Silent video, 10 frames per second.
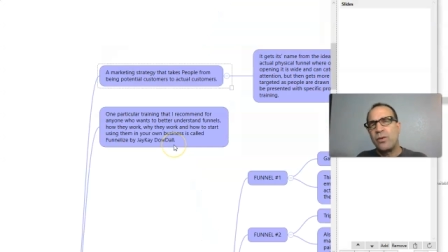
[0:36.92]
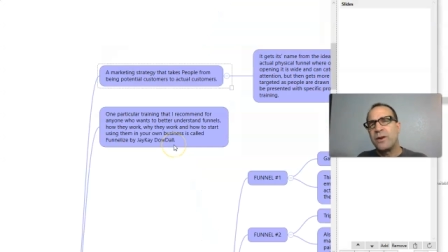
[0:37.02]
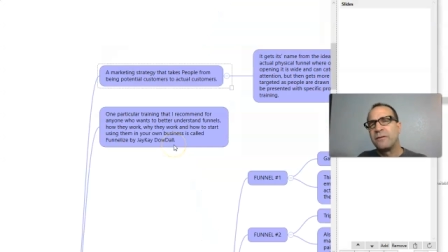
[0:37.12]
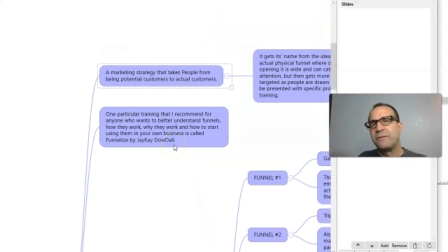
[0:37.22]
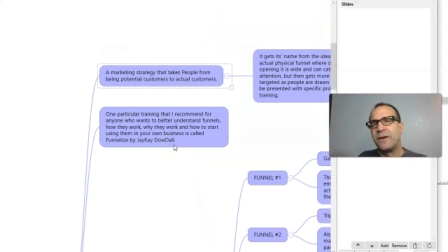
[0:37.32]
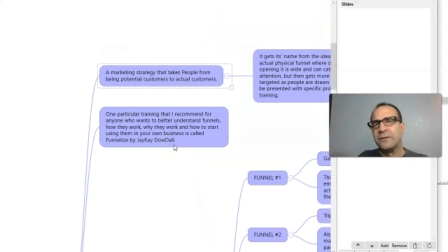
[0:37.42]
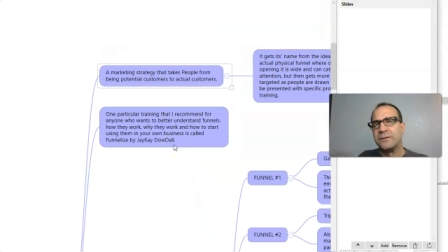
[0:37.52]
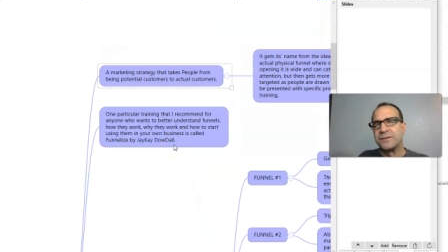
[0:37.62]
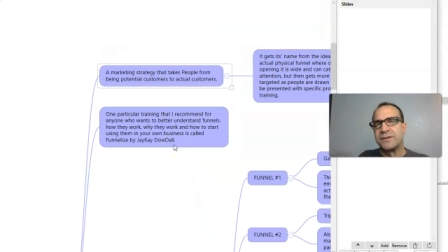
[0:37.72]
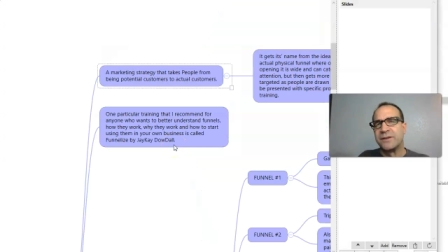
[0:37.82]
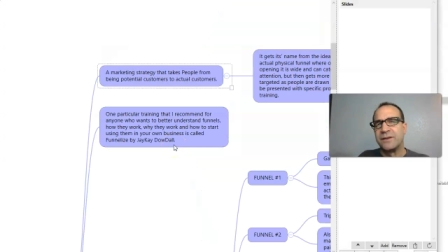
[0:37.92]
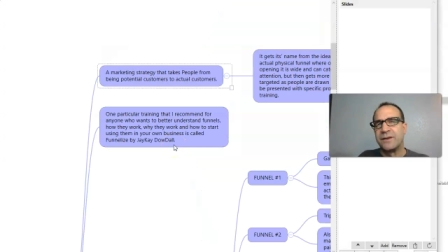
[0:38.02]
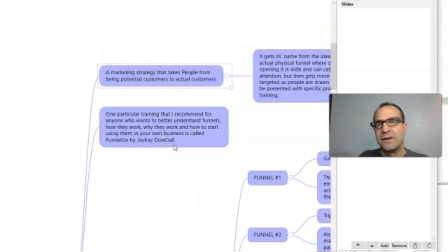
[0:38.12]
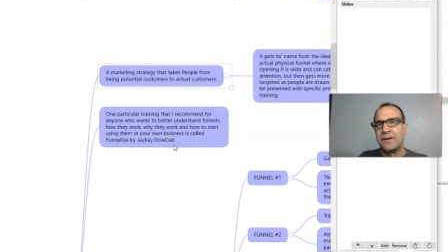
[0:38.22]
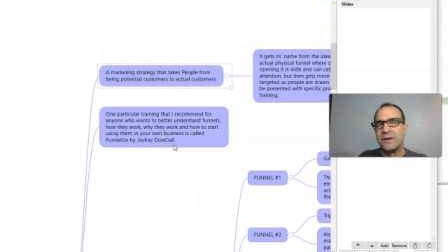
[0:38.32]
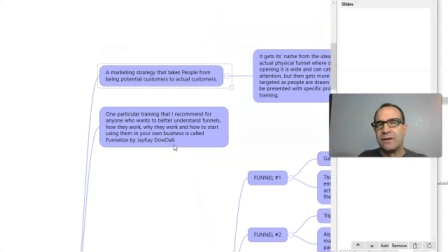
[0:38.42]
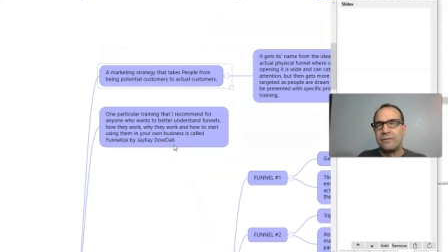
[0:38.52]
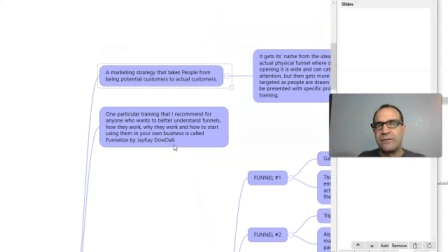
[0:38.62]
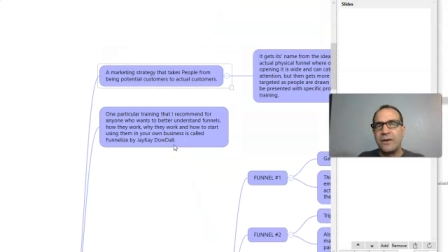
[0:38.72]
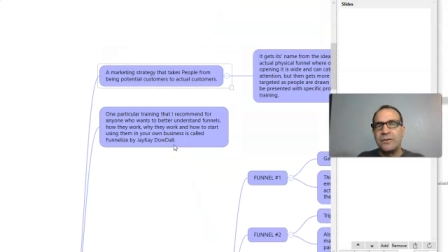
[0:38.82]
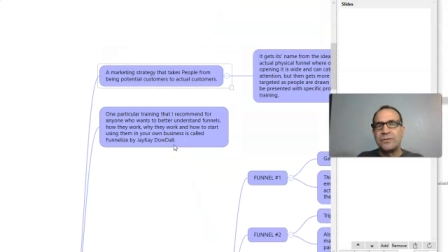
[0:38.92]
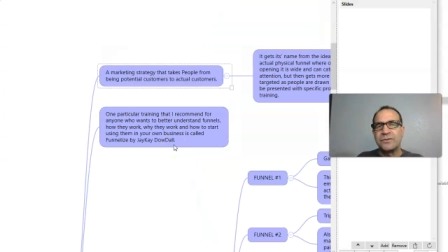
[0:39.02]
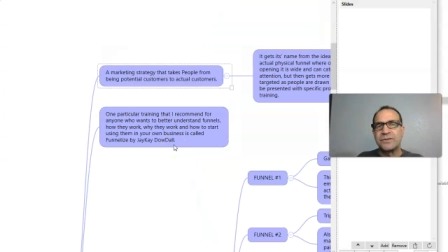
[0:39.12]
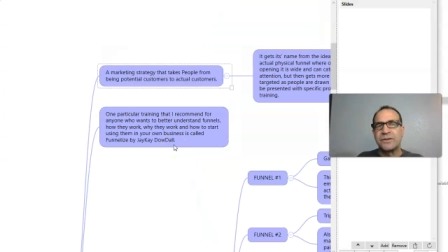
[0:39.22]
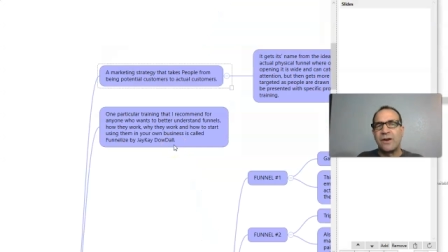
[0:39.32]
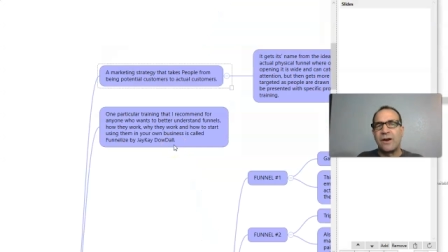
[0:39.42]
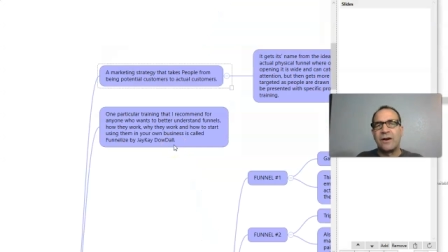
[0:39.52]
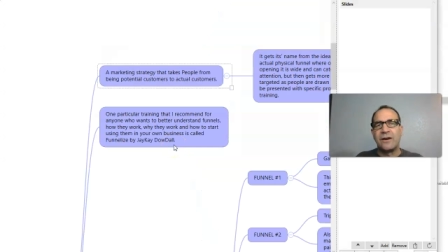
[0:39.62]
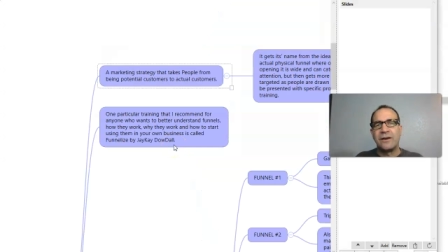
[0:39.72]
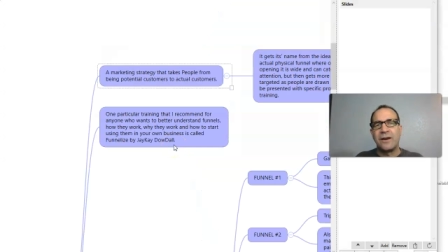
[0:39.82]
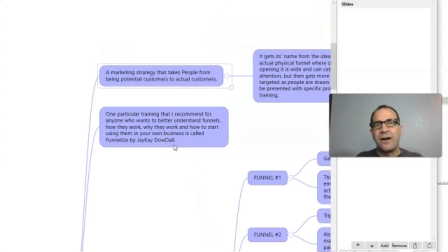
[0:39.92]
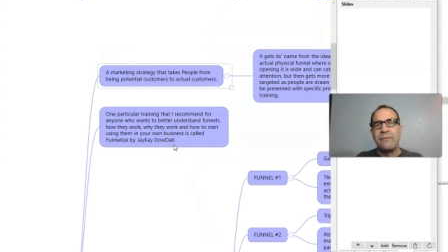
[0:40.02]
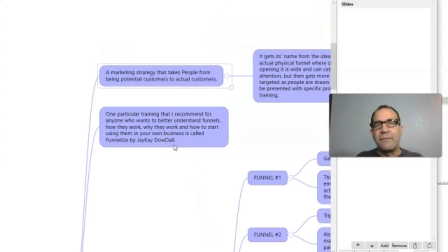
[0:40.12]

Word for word: what are funnels? Funnels are a